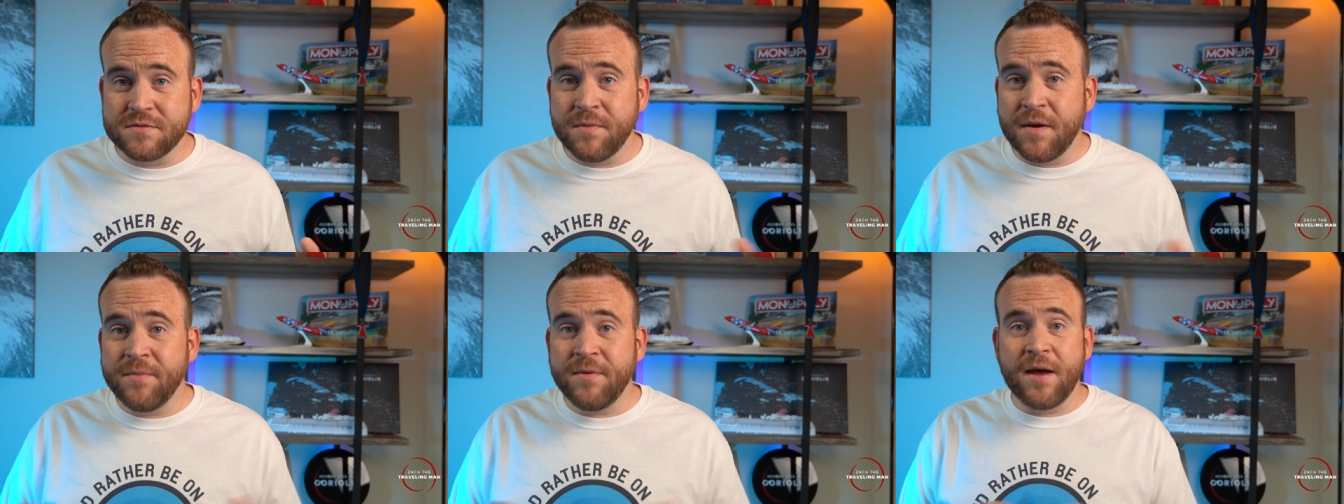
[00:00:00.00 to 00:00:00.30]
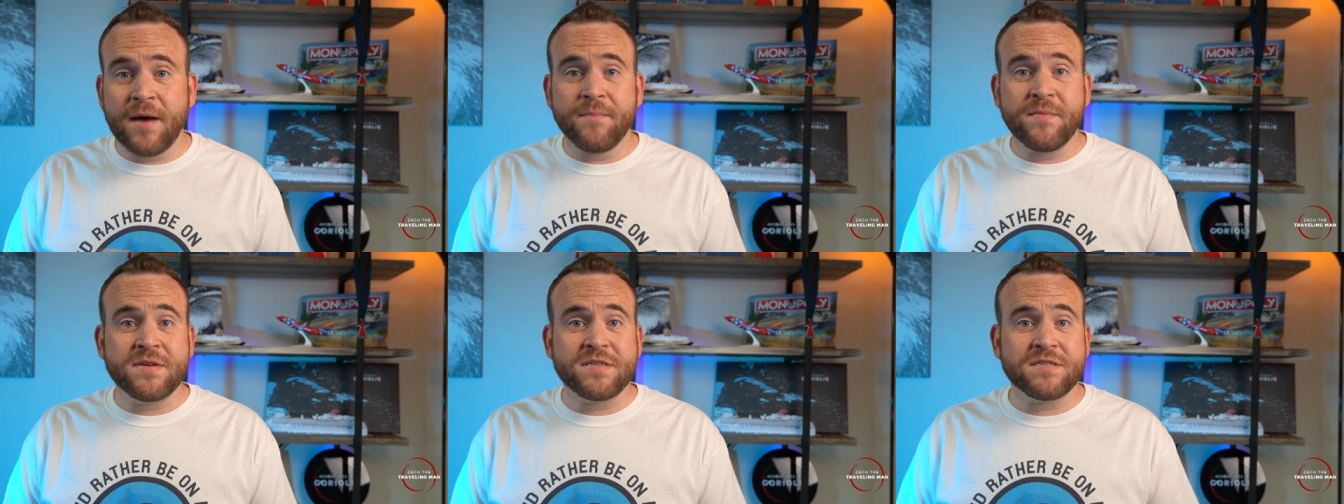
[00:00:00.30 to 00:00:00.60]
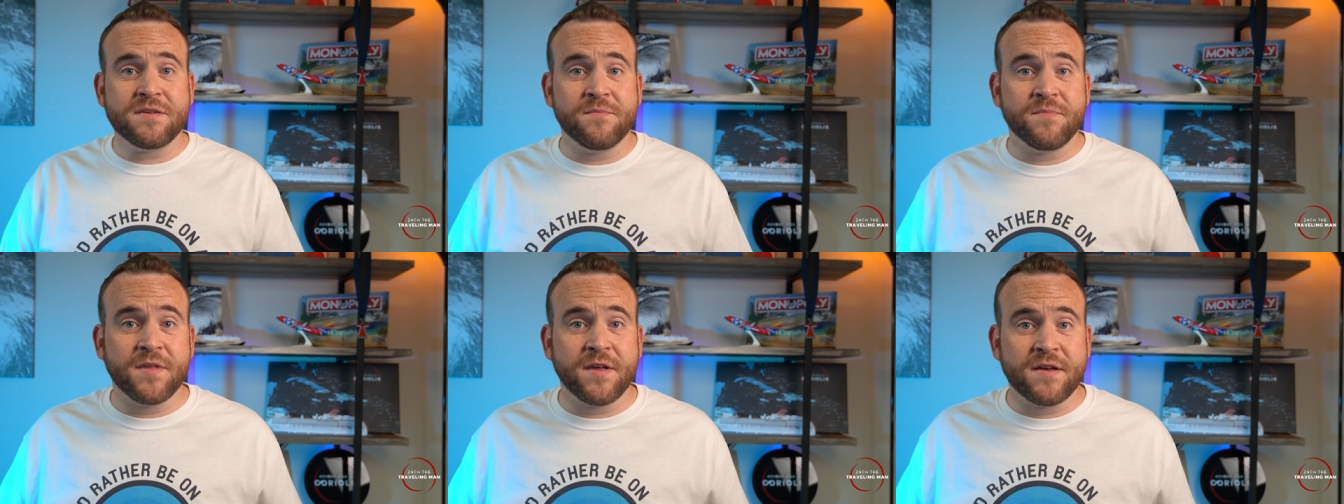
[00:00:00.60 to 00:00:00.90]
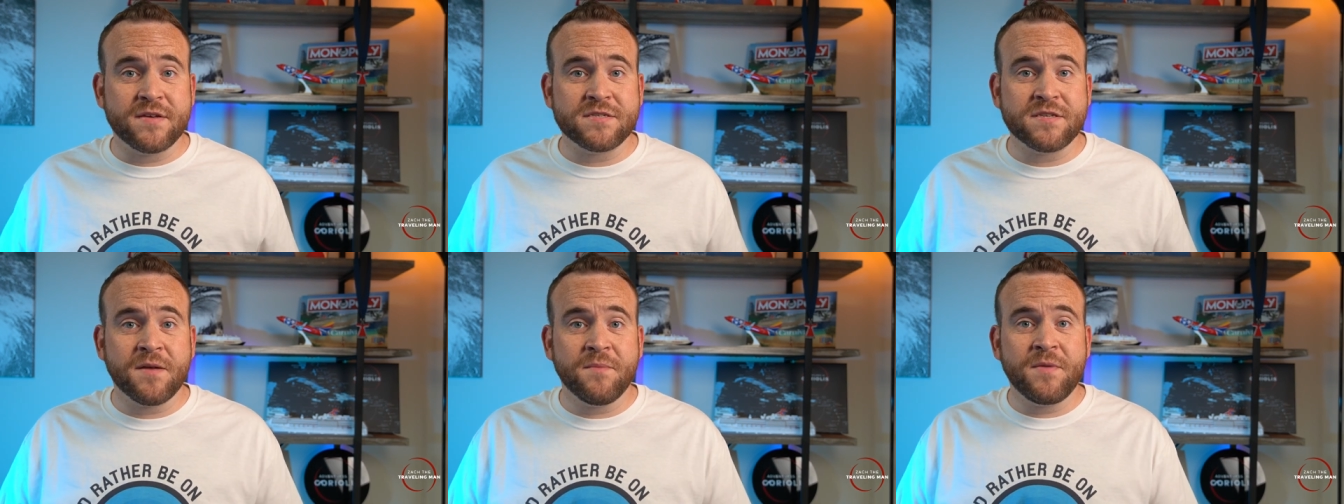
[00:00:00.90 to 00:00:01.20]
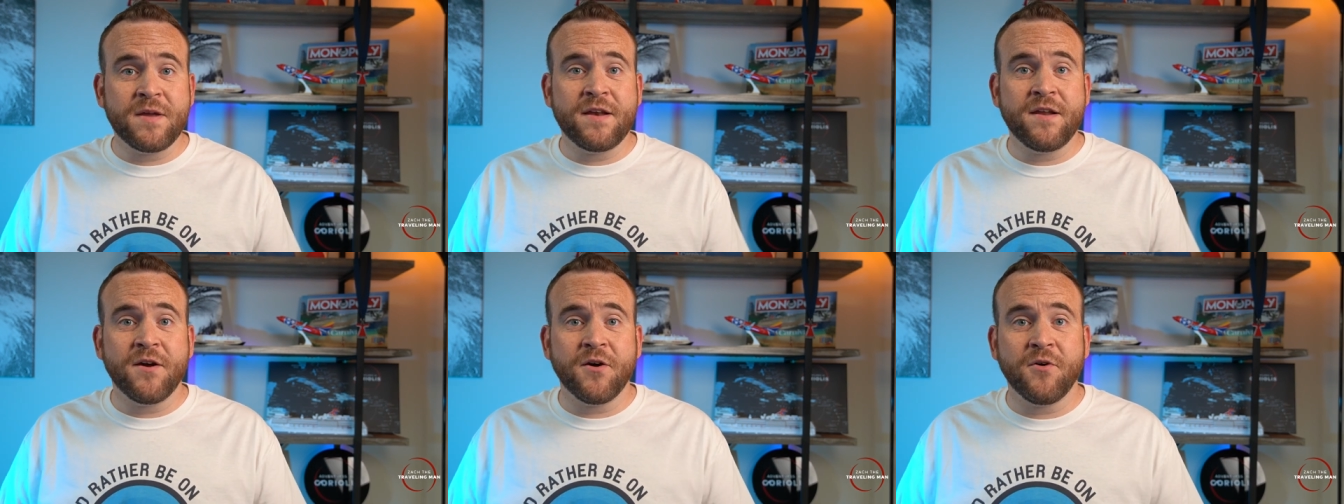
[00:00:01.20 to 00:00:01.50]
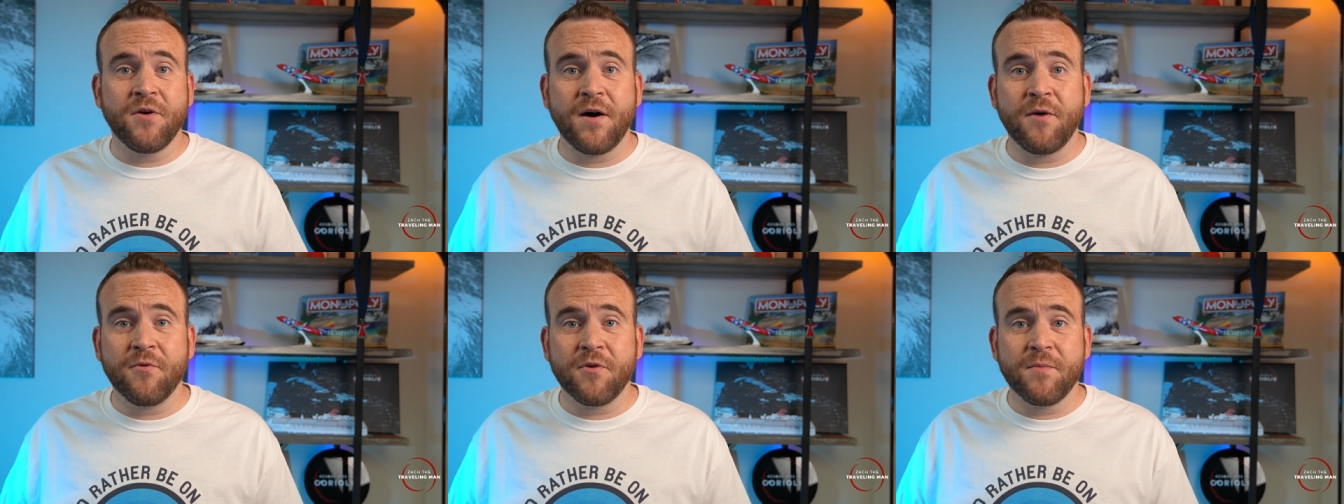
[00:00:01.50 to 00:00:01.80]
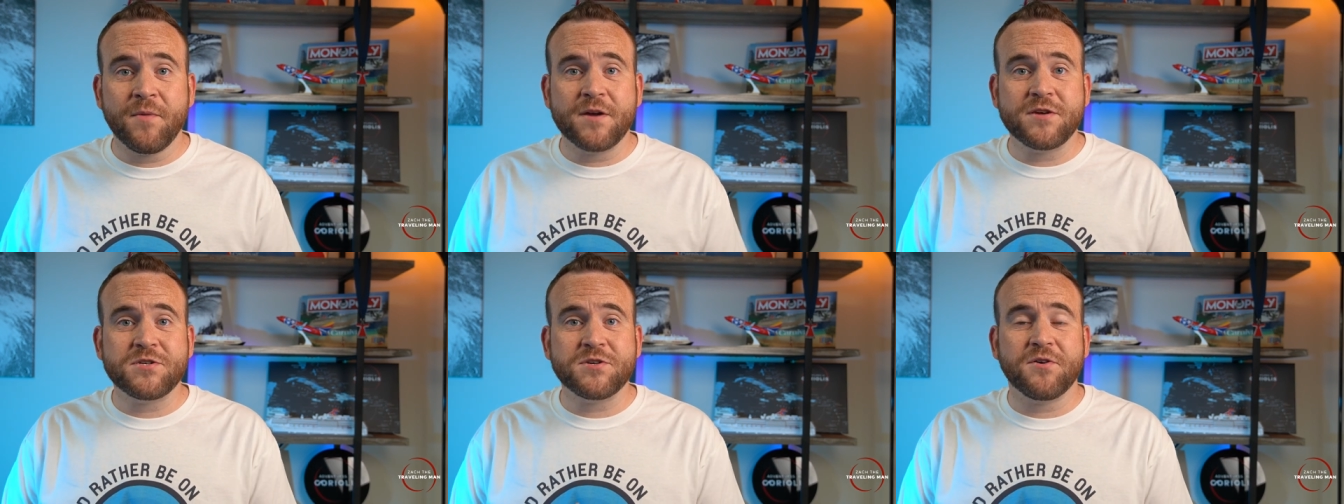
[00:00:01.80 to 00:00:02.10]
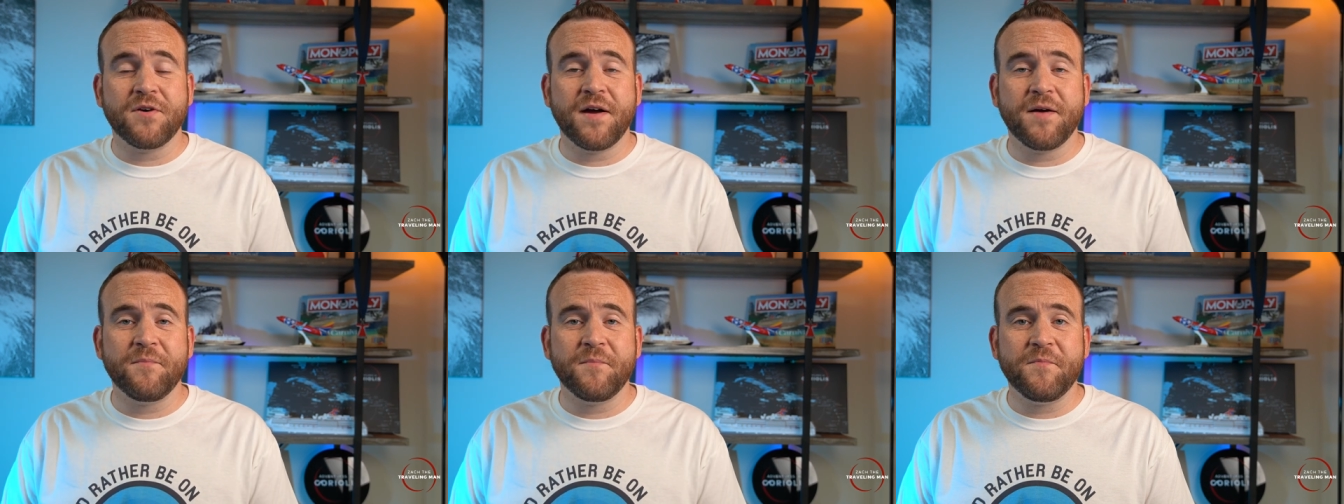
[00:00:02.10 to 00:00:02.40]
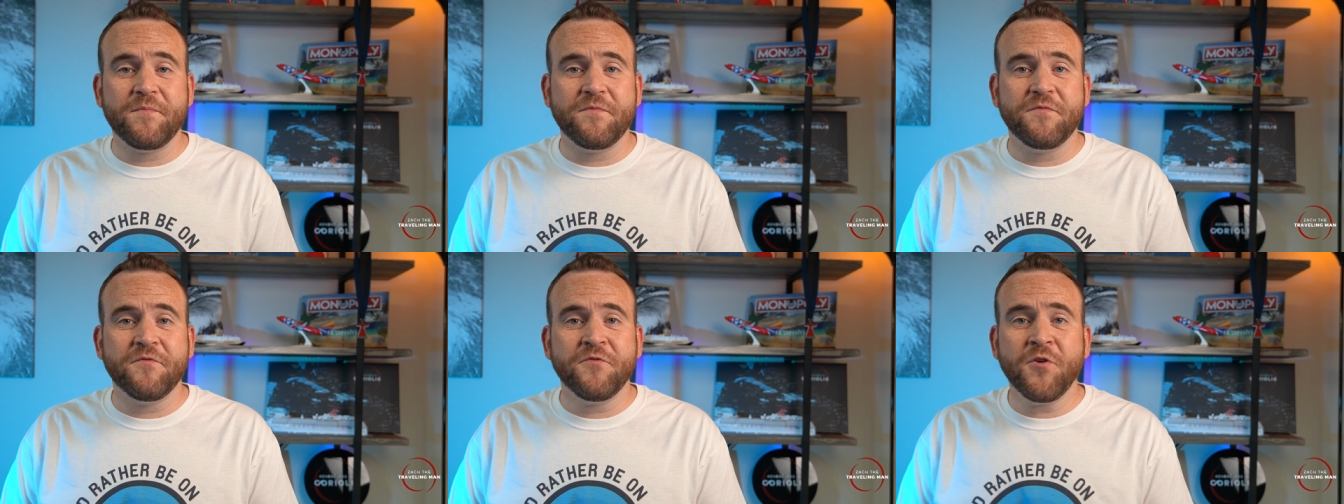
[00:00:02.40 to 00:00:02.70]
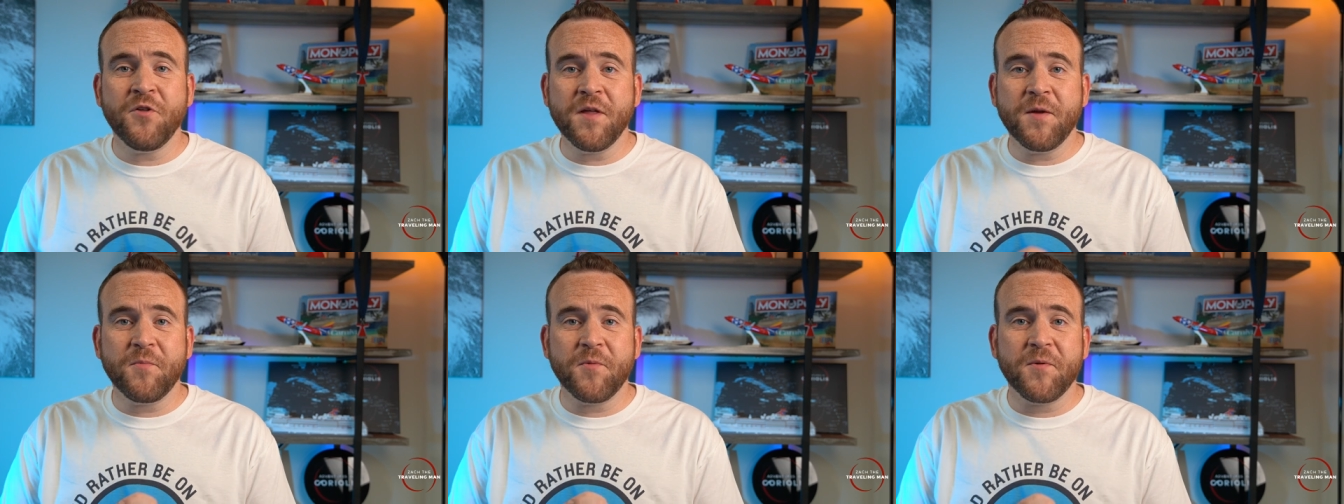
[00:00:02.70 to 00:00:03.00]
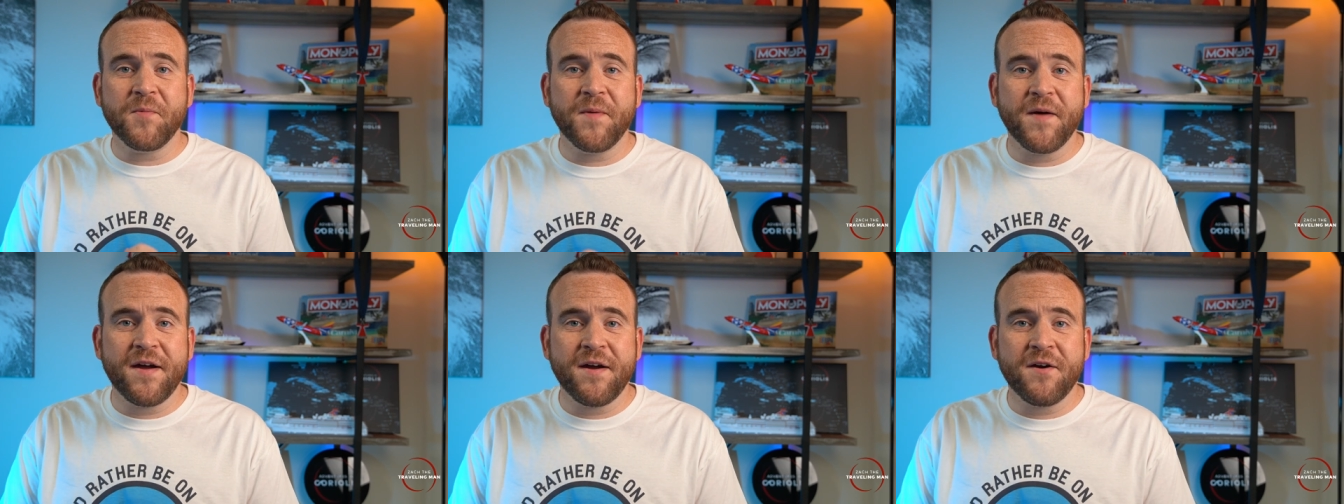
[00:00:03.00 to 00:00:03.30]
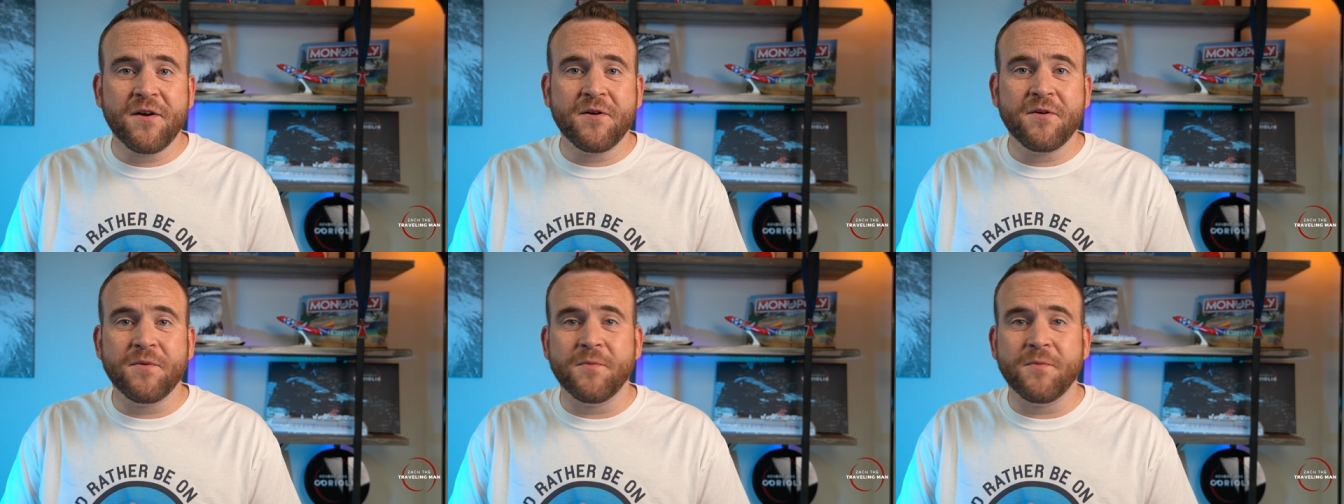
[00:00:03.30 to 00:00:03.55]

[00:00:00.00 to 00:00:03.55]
Maybe I missed some things. Let me know. I want to make sure I'm fully prepared,